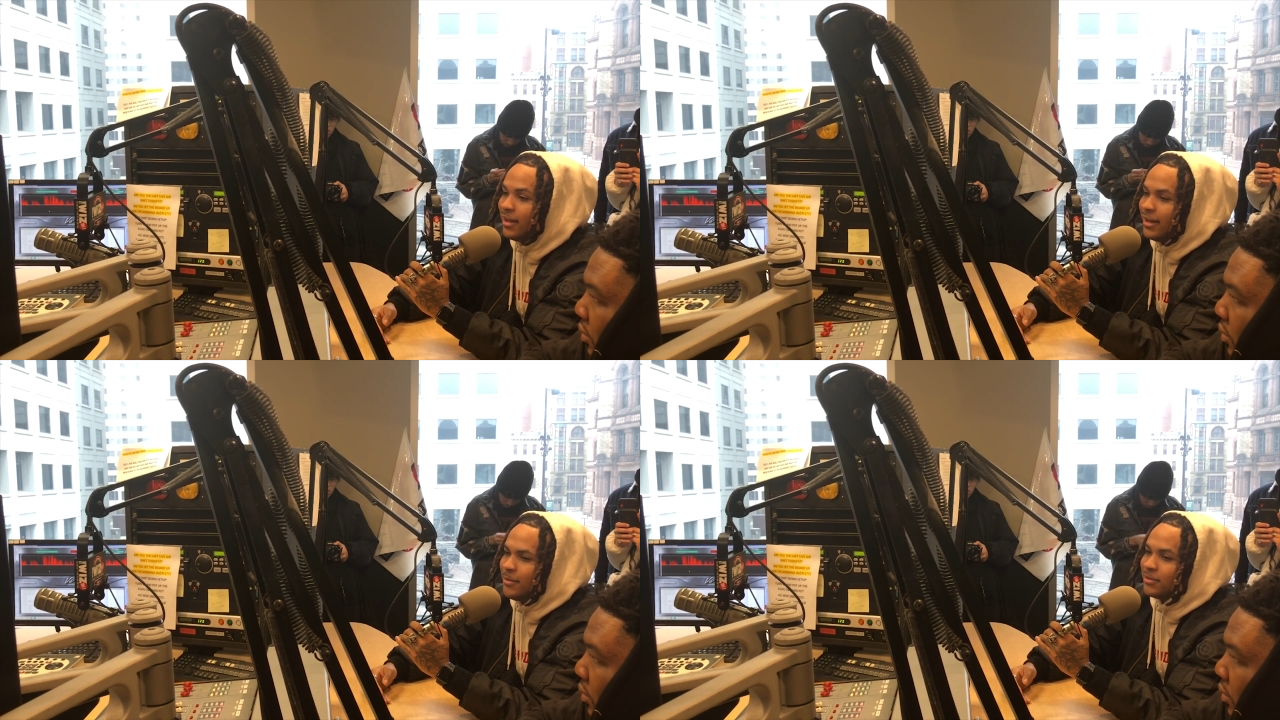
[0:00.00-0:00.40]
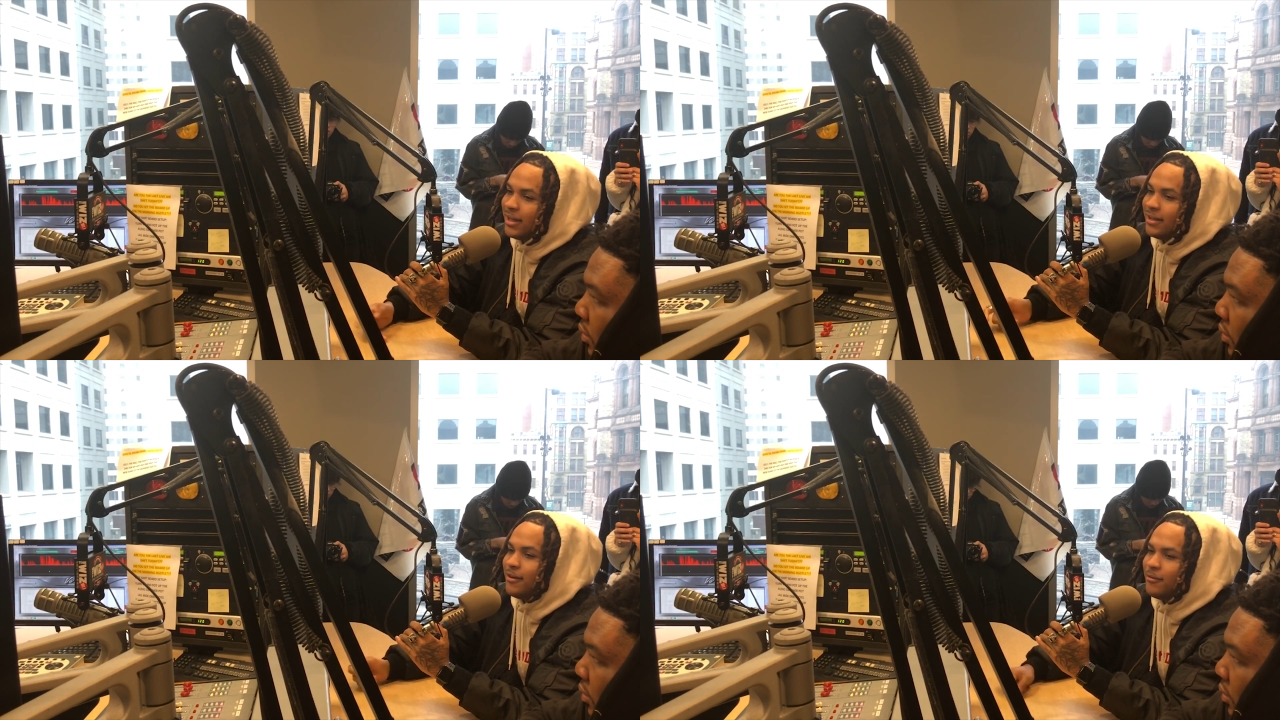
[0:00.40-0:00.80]
and they was
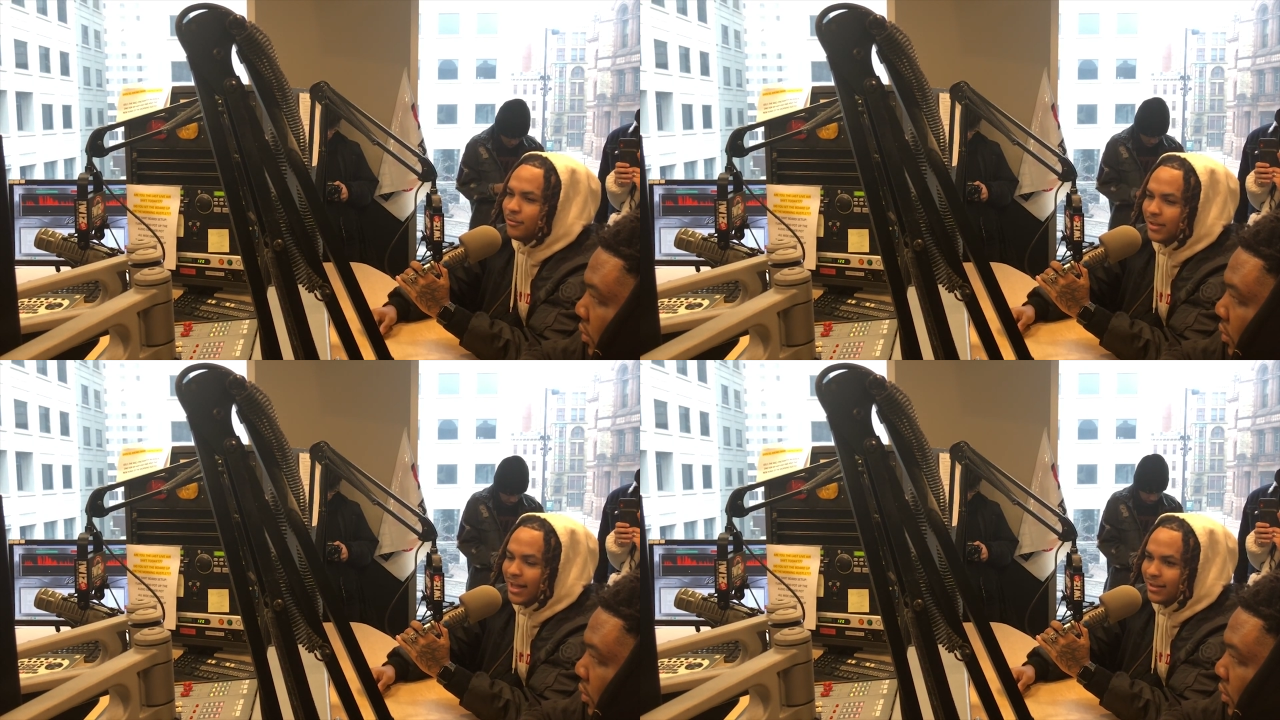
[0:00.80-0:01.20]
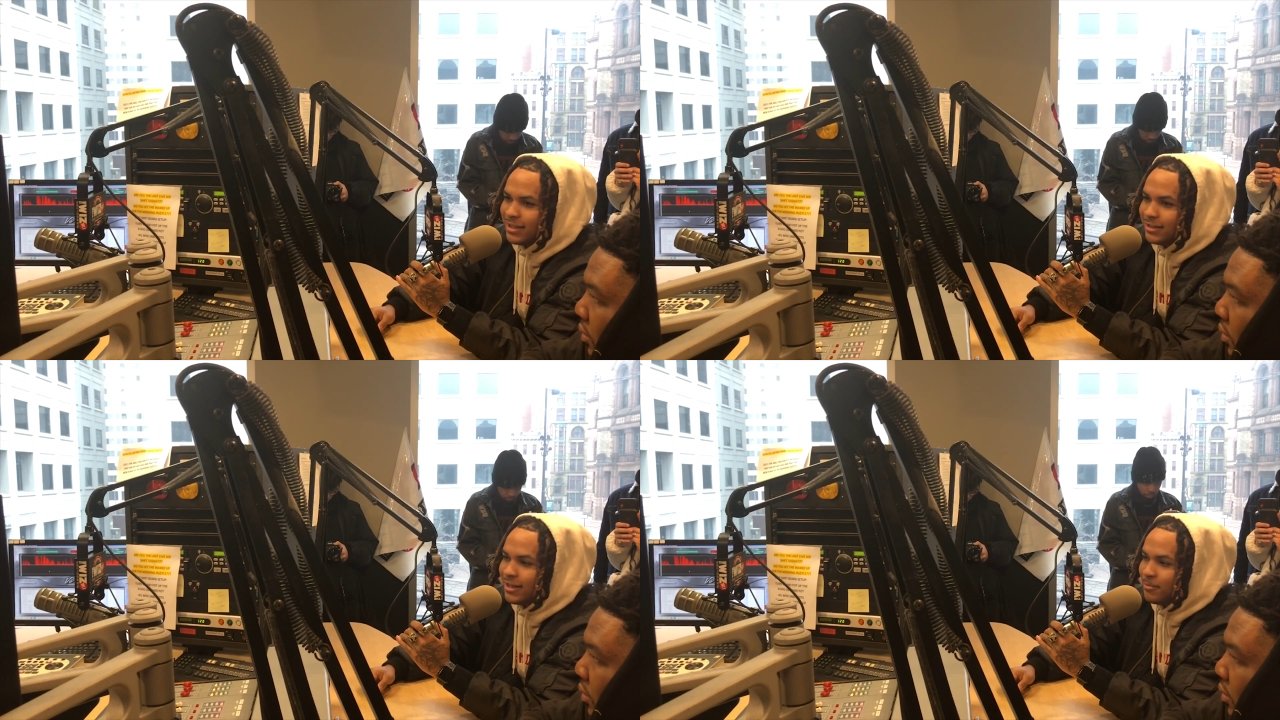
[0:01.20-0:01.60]
like, yo, like,
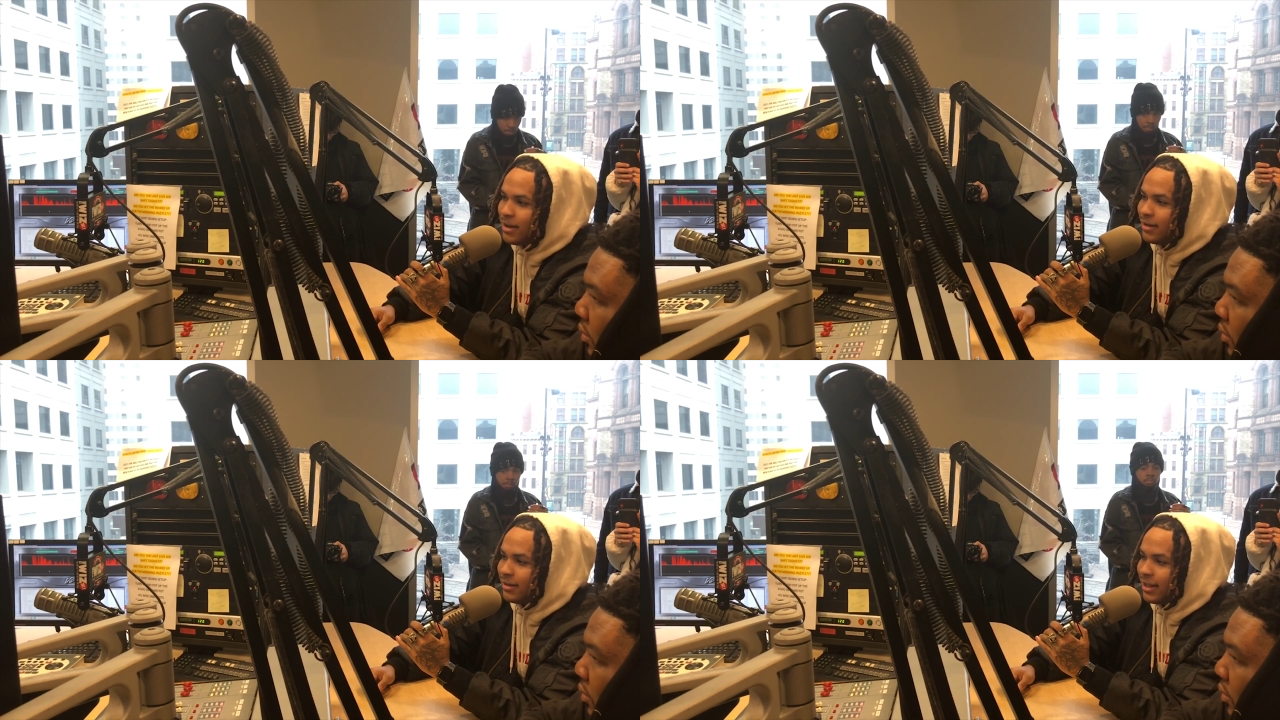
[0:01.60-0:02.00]
let's get him out here.